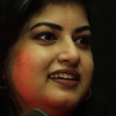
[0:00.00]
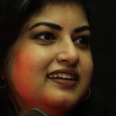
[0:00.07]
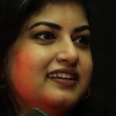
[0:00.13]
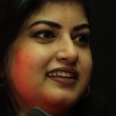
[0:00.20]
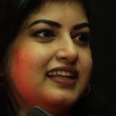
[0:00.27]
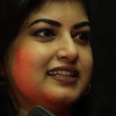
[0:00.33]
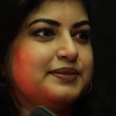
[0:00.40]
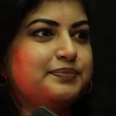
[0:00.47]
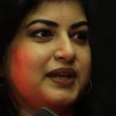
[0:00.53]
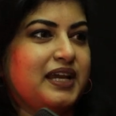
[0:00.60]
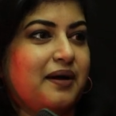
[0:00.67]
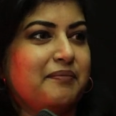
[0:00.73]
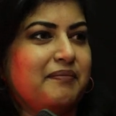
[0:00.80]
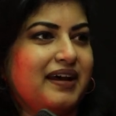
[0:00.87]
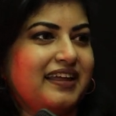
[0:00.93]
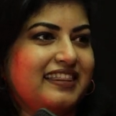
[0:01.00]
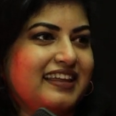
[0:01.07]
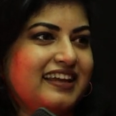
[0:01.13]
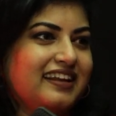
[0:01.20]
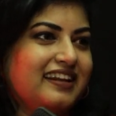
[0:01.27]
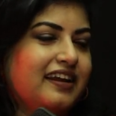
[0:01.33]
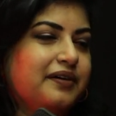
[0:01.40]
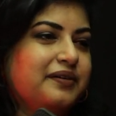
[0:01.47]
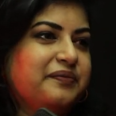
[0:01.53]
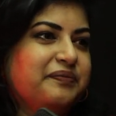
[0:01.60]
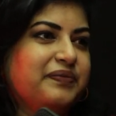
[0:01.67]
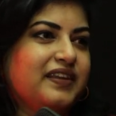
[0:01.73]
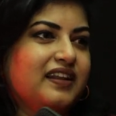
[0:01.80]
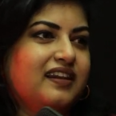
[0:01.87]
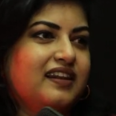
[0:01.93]
That's become my thing now
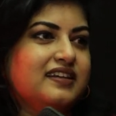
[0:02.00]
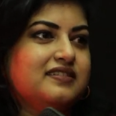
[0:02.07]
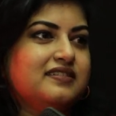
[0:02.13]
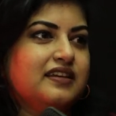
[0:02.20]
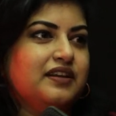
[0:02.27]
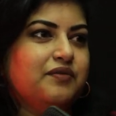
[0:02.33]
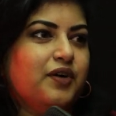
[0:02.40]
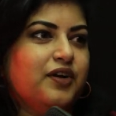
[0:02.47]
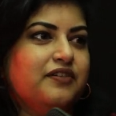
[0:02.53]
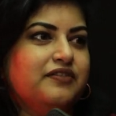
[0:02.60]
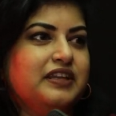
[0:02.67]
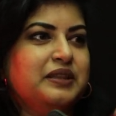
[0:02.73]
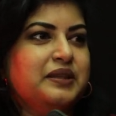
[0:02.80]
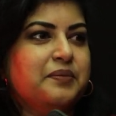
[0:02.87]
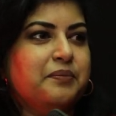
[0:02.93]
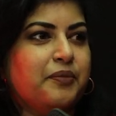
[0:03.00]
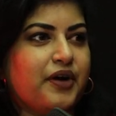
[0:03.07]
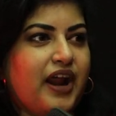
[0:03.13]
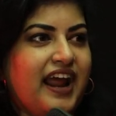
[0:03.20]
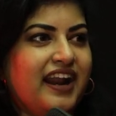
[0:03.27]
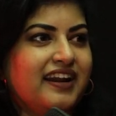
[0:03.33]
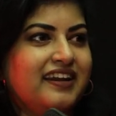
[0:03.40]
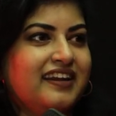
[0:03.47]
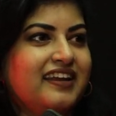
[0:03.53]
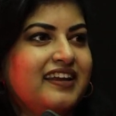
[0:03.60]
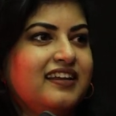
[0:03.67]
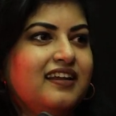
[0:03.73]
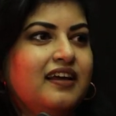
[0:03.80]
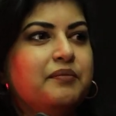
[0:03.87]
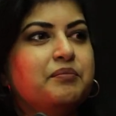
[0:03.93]
less involved in the
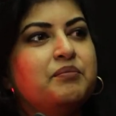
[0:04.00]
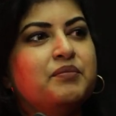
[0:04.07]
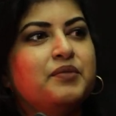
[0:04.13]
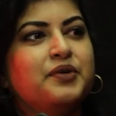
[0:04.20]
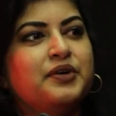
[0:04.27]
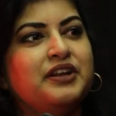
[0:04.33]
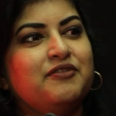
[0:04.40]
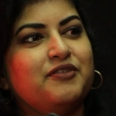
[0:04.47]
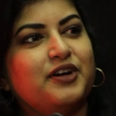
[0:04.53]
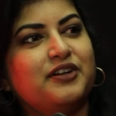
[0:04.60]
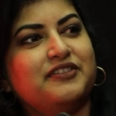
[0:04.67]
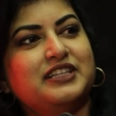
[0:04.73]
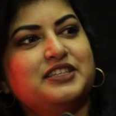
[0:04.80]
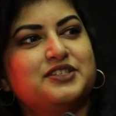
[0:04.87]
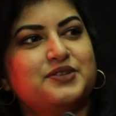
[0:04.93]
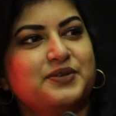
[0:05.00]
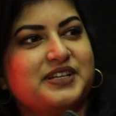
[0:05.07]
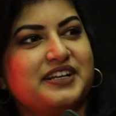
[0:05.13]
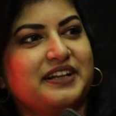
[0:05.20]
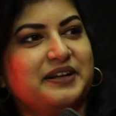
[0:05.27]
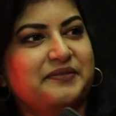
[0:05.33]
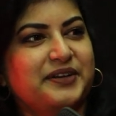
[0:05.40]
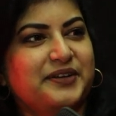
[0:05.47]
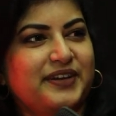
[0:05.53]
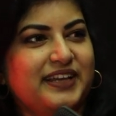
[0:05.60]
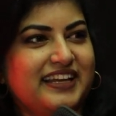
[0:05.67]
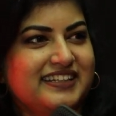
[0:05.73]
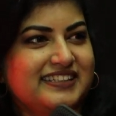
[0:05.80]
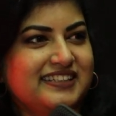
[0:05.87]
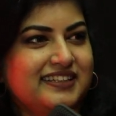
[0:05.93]
branding, more involved in social
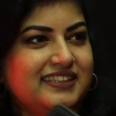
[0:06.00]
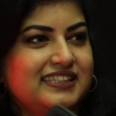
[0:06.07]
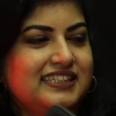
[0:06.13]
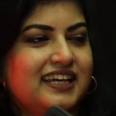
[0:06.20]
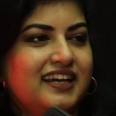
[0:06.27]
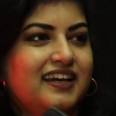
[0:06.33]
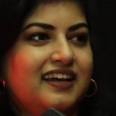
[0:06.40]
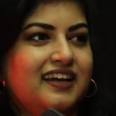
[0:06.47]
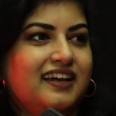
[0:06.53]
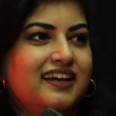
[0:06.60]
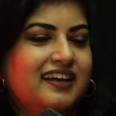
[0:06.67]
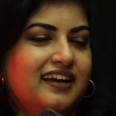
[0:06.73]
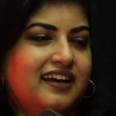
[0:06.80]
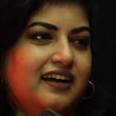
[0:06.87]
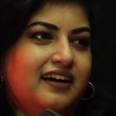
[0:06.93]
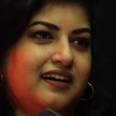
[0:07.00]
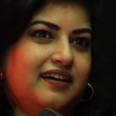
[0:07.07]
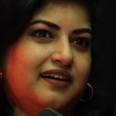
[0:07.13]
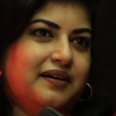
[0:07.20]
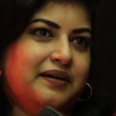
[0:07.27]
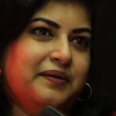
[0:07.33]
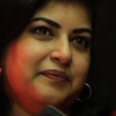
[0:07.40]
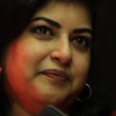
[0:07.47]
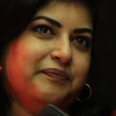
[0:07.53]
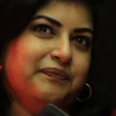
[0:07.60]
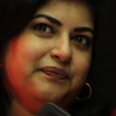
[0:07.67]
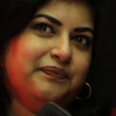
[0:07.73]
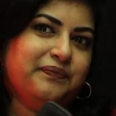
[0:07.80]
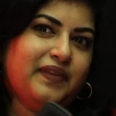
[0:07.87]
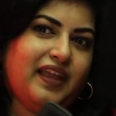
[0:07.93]
communications. All right. Um,
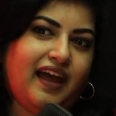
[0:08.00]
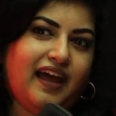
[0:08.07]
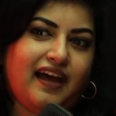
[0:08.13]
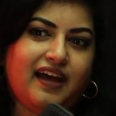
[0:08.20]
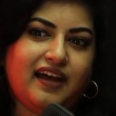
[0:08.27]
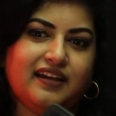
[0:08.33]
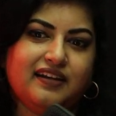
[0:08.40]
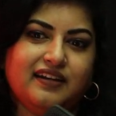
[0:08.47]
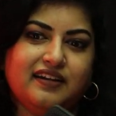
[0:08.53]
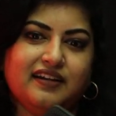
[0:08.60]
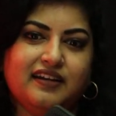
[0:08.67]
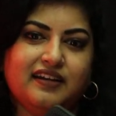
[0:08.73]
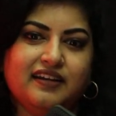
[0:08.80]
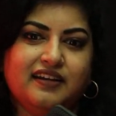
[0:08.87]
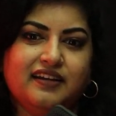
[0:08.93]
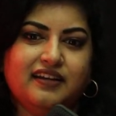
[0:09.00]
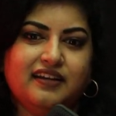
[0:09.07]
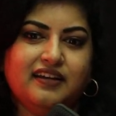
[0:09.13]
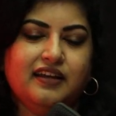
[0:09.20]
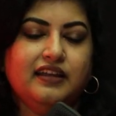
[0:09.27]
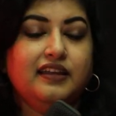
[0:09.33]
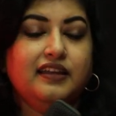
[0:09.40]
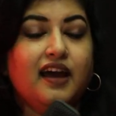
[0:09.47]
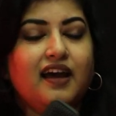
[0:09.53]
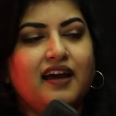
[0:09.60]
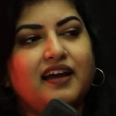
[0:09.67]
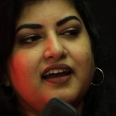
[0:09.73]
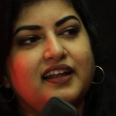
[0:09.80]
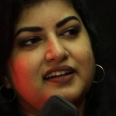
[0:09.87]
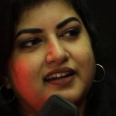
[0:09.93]
and yeah,
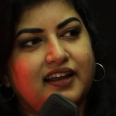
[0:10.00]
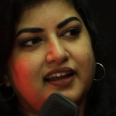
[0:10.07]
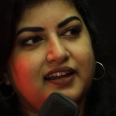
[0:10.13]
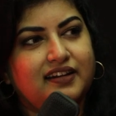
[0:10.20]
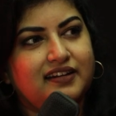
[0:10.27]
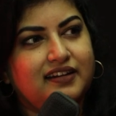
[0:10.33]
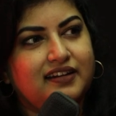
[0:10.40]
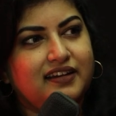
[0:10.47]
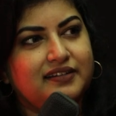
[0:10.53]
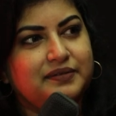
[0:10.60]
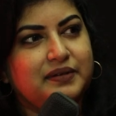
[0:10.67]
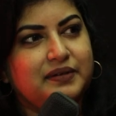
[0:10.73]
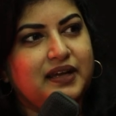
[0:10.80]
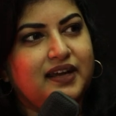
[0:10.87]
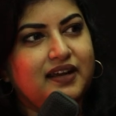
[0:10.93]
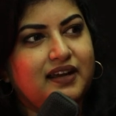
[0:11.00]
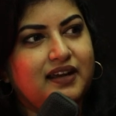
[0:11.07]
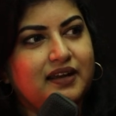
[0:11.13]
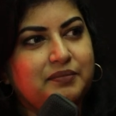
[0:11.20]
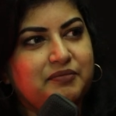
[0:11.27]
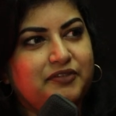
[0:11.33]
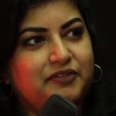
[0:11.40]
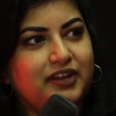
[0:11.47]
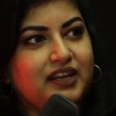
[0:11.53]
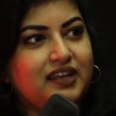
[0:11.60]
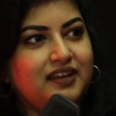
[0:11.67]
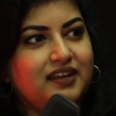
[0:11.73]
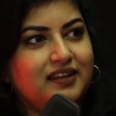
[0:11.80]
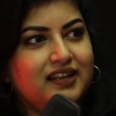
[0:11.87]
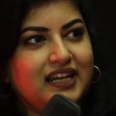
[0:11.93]
and and I'm
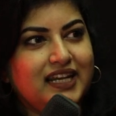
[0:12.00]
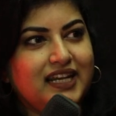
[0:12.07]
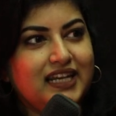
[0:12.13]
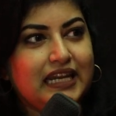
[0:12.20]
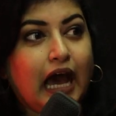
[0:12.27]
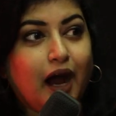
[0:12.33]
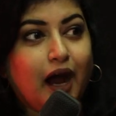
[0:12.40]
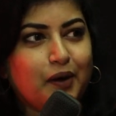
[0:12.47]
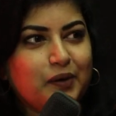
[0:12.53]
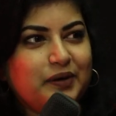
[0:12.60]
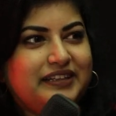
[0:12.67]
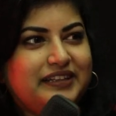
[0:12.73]
very loud